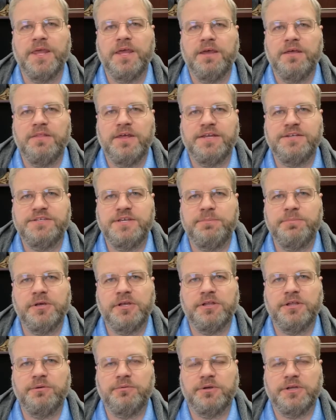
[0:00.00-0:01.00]
they
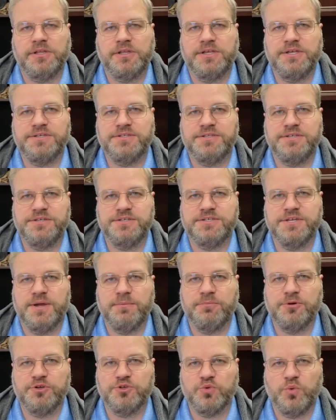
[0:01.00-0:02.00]
typically release these
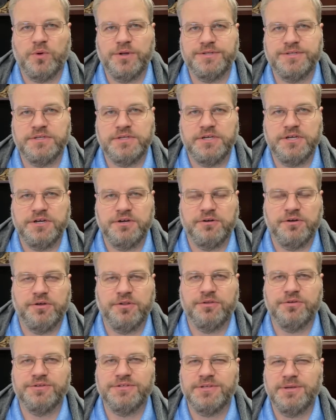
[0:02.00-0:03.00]
numbers once a year,
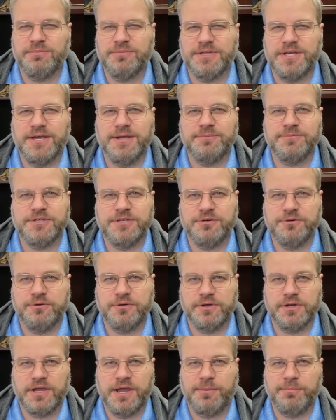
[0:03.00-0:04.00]
although sometimes they do it
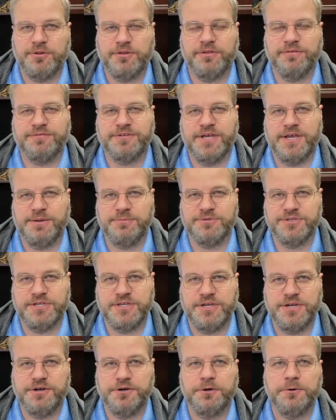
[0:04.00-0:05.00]
a couple of times a
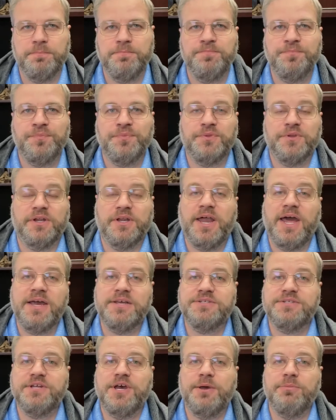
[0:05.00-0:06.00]
year. The
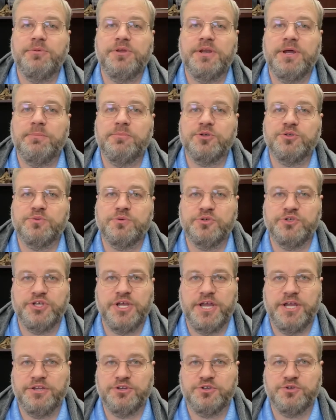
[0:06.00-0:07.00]
last time the numbers were
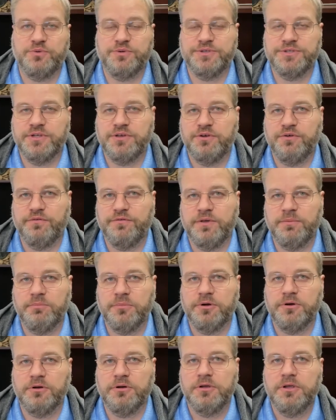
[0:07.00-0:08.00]
changed was in
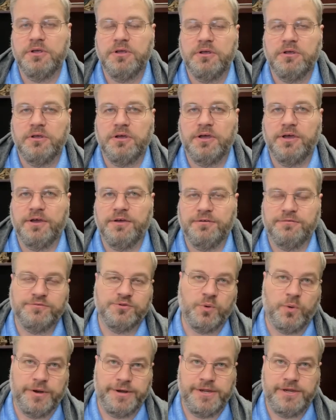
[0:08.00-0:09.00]
November of
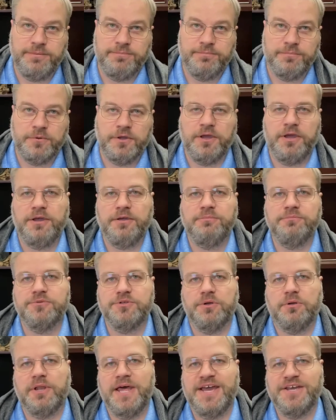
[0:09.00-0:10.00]
20, okay?
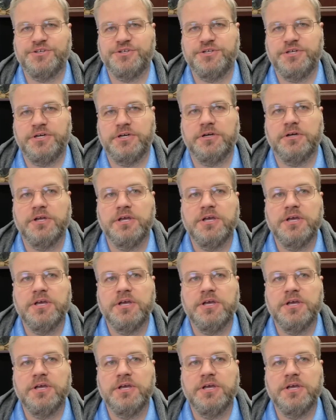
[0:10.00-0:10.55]
So last year.